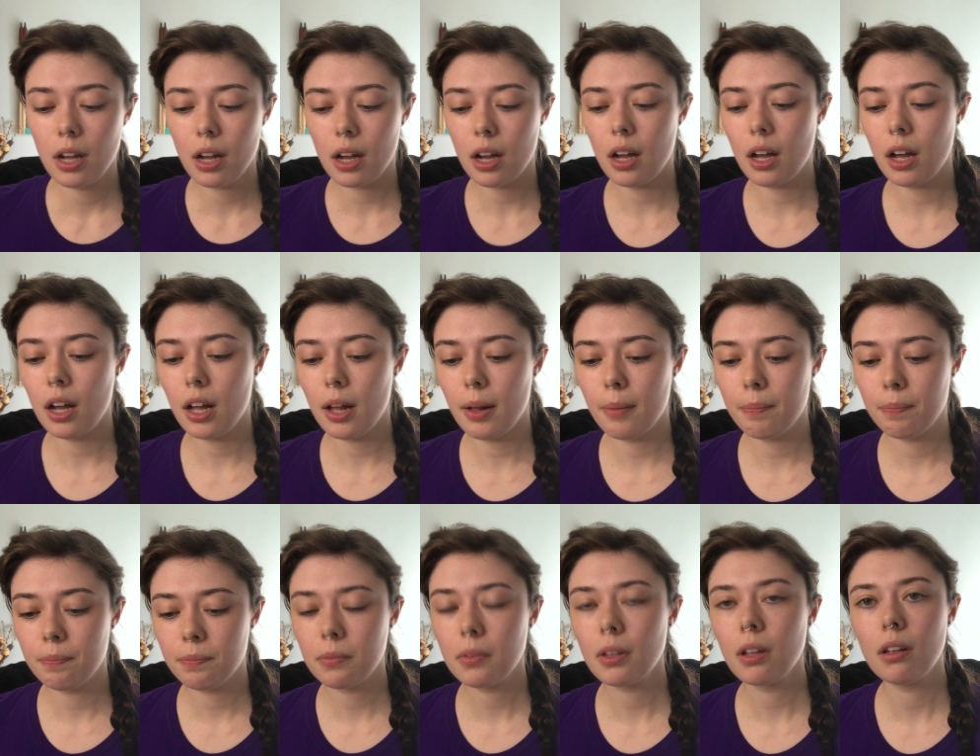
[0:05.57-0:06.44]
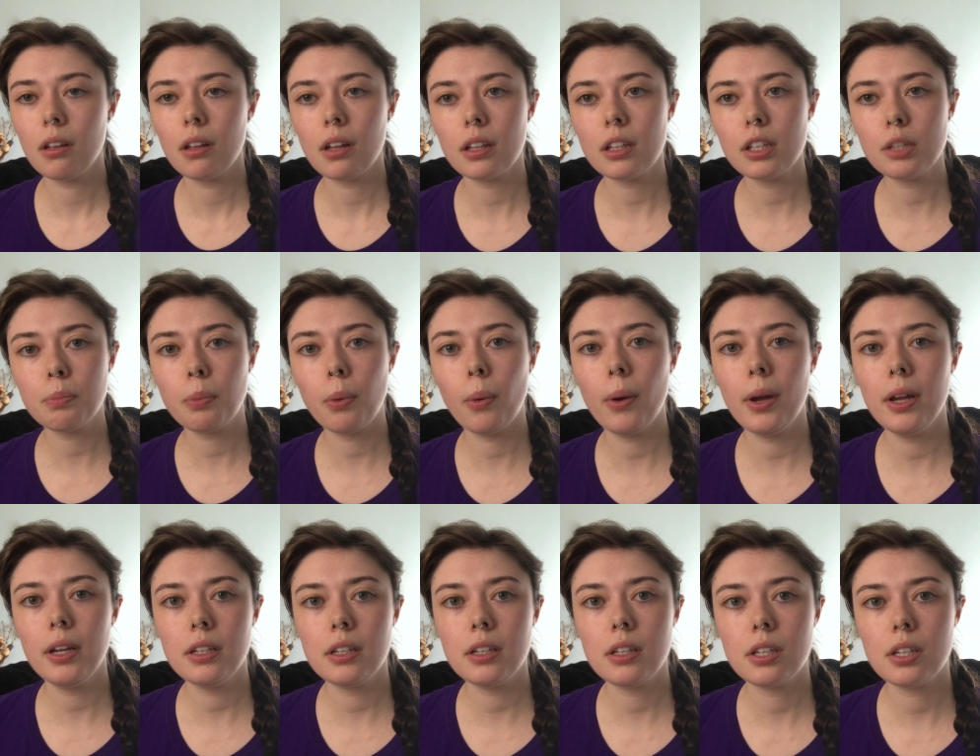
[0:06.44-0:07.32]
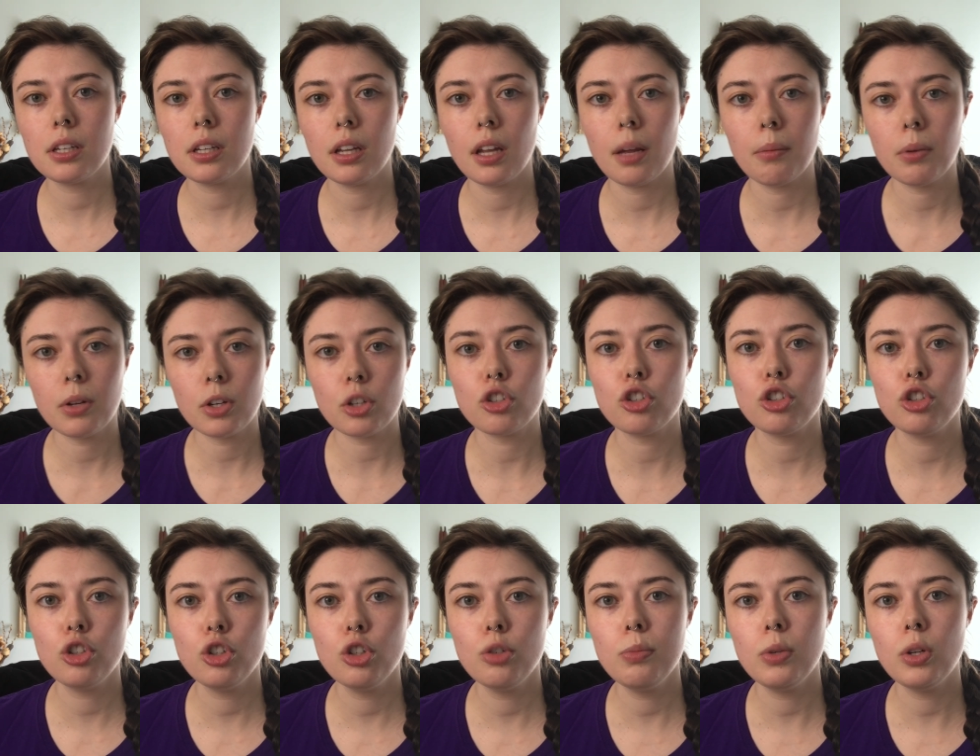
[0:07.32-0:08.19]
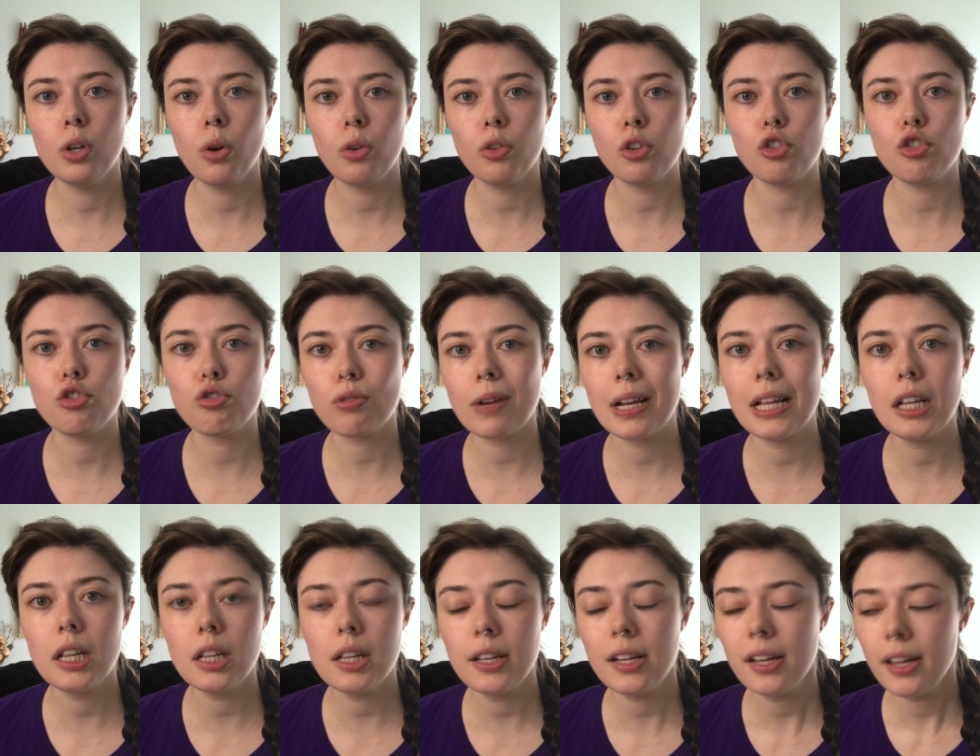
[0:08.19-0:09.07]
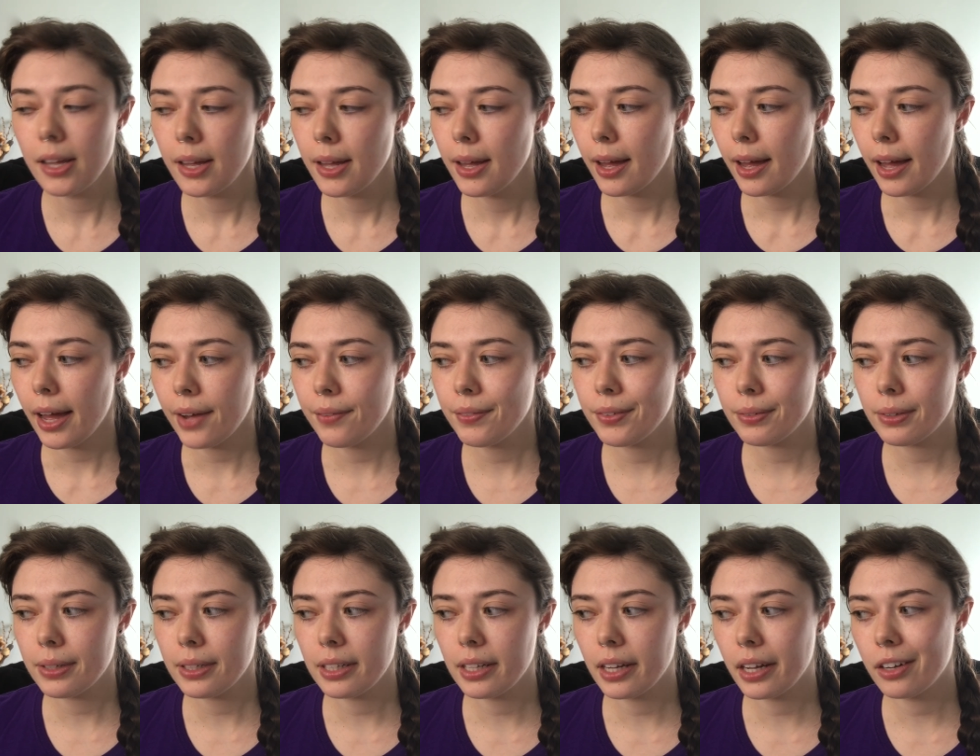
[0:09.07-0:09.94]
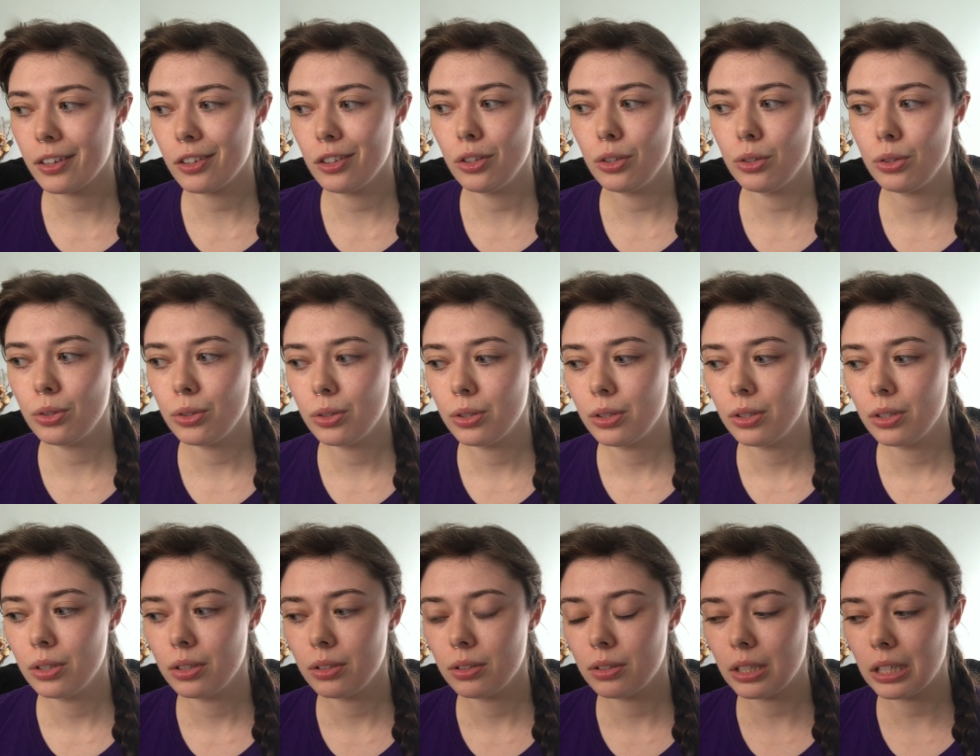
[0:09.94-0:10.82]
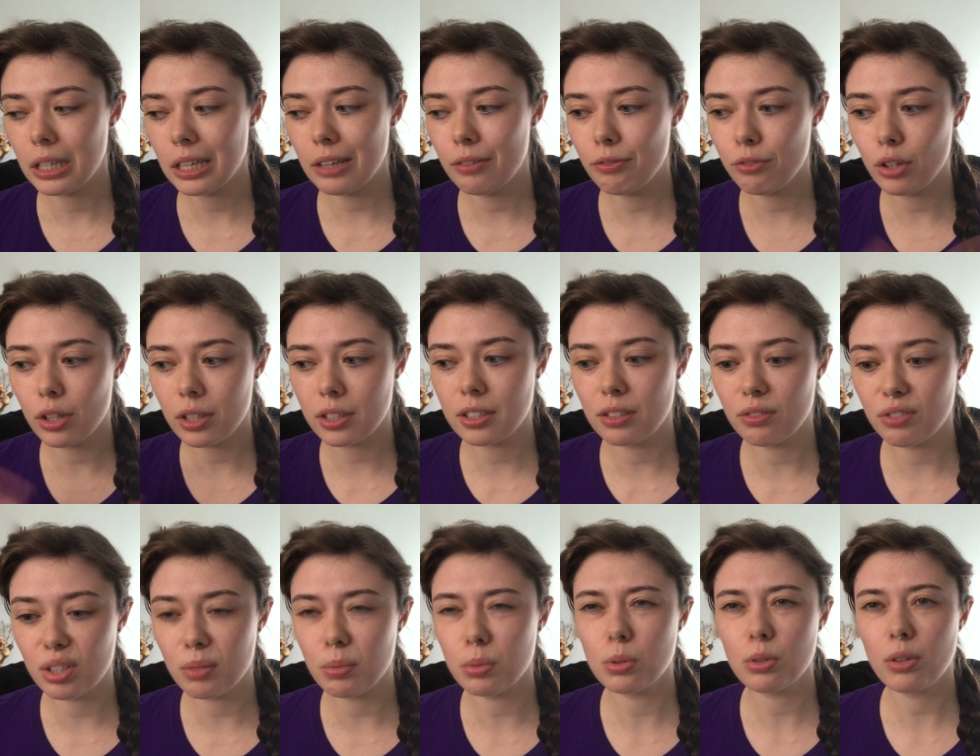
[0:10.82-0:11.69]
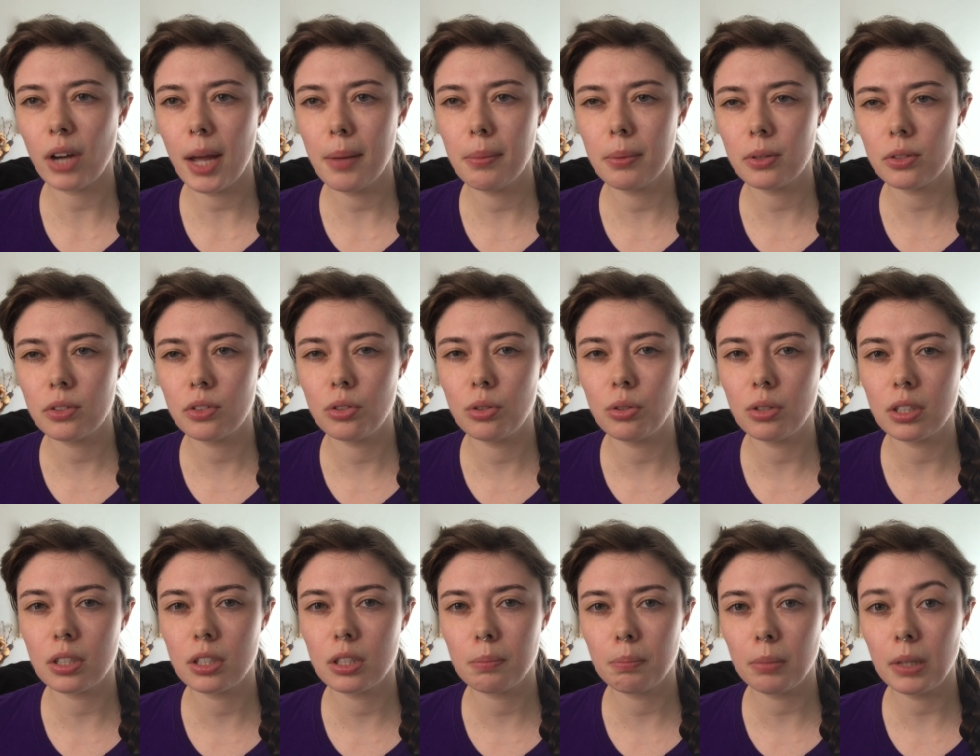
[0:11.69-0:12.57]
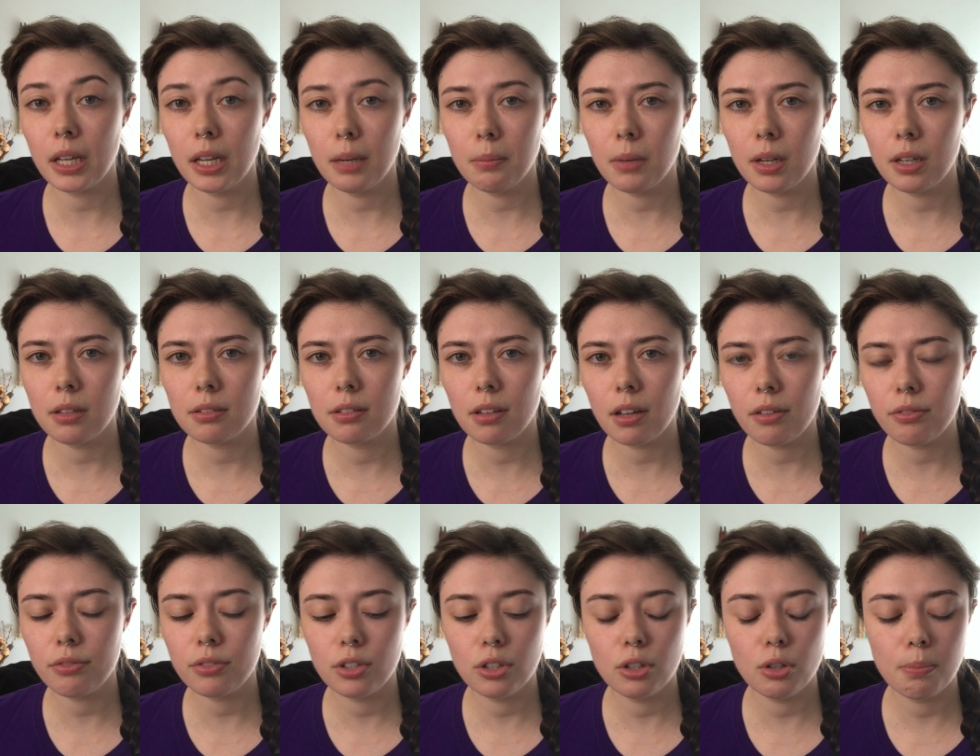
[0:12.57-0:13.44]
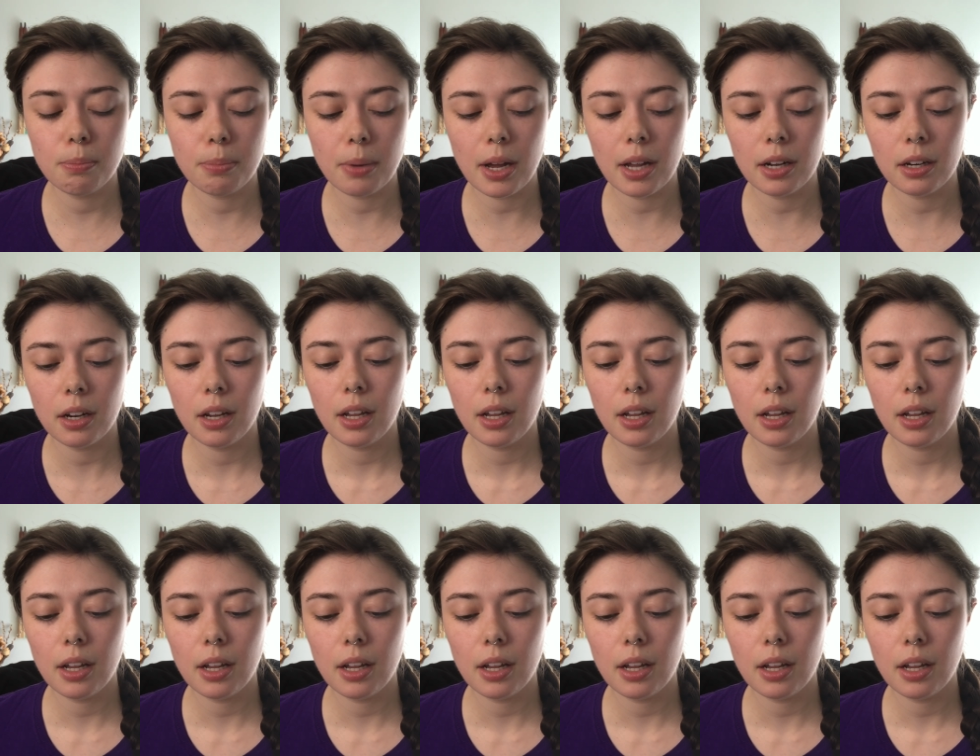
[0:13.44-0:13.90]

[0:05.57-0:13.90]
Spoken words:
At this point, I'm going to assume you know the drill. Haven't really had a new influx of subscribers to explain myself to, but